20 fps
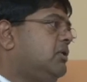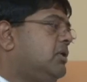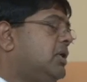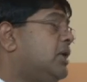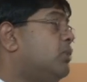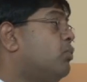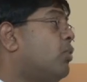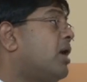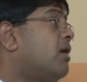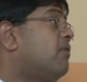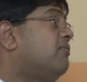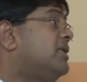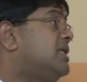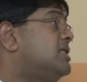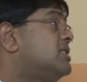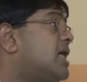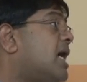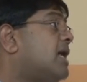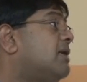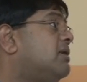in one of
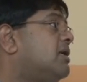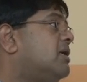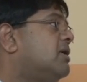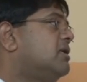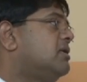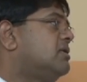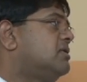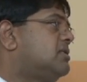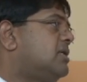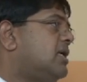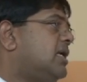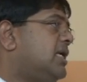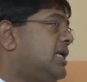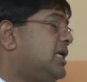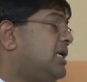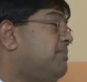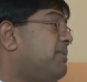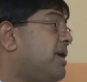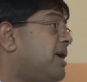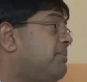these articles
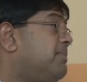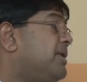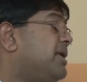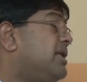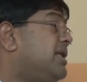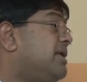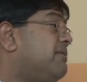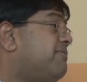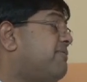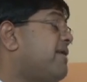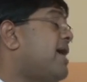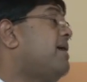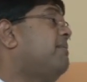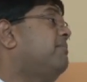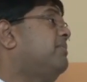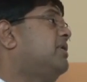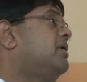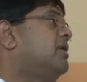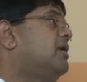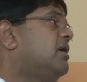he may be
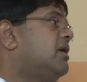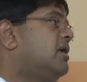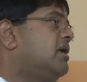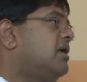defamed